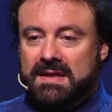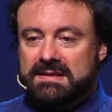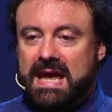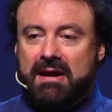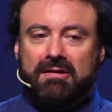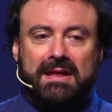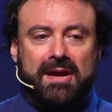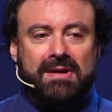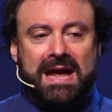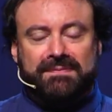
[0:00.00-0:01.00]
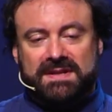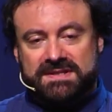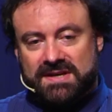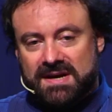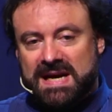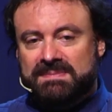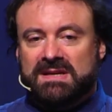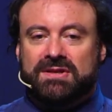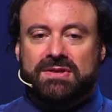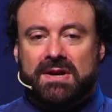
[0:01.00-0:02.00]
Galileo at the time
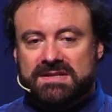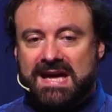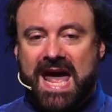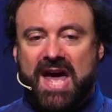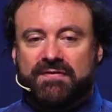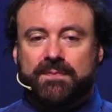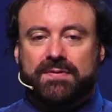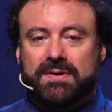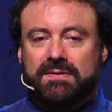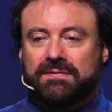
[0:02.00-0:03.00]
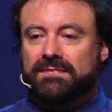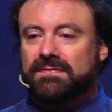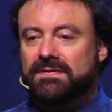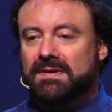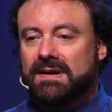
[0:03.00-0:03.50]
did not have proof.